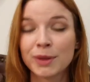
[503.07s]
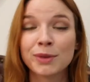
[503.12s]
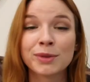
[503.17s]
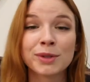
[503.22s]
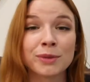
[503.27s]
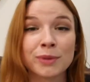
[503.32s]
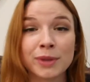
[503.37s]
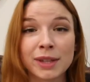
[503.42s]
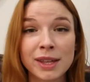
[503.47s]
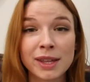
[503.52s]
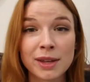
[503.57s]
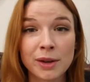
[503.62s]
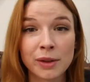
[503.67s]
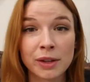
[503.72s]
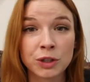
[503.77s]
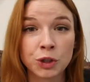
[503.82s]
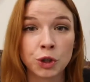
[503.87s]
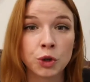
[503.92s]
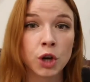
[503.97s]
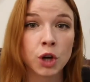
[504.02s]
those are really the
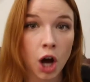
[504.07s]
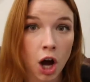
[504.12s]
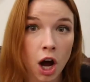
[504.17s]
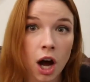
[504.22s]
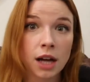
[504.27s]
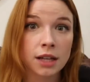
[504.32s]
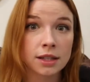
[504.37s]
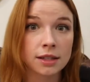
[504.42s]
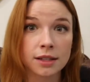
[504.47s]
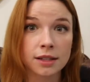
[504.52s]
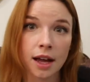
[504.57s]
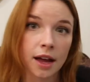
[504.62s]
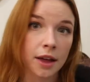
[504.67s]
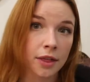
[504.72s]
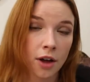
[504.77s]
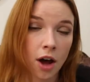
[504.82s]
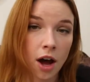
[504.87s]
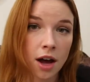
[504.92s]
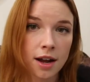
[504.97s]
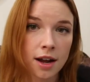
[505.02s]
only two cons I
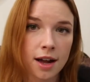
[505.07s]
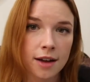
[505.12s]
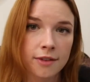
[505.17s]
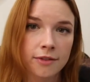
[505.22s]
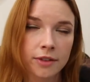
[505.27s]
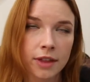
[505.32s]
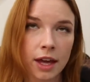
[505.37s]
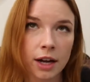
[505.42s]
thought of.